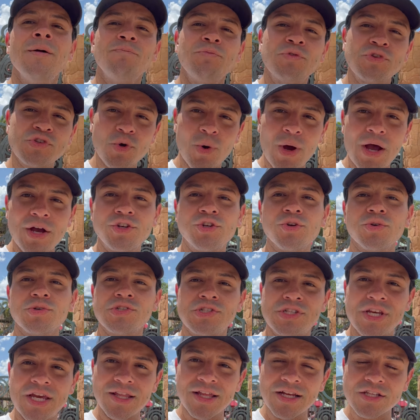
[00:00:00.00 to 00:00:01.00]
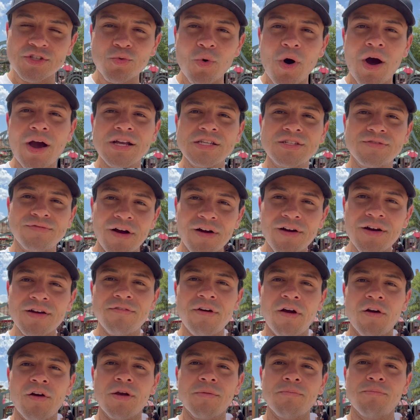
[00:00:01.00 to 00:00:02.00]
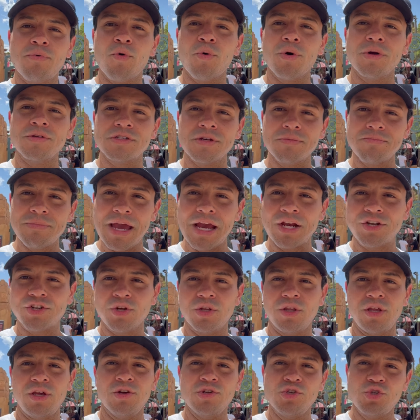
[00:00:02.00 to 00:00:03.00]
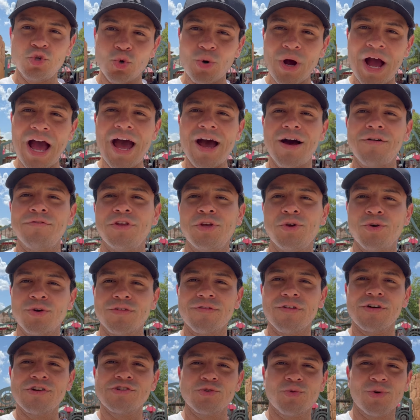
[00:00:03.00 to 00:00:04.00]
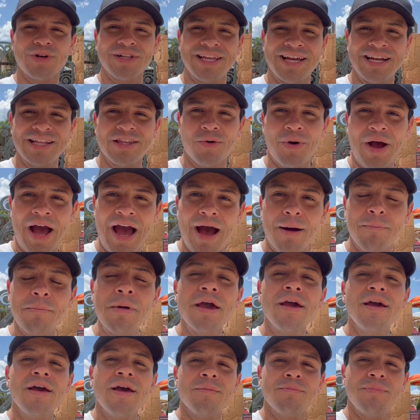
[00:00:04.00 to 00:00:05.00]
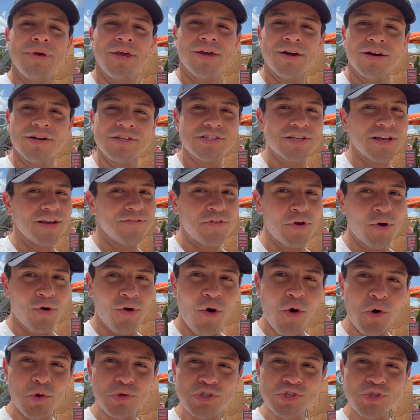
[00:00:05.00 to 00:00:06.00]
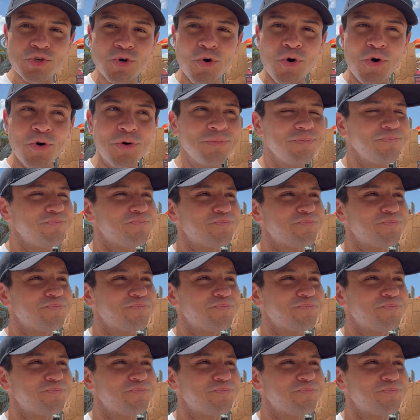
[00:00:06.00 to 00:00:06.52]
So as you'll see, that's why it's very important to make sure that you do have the Universal Orlando app, because if you're old school,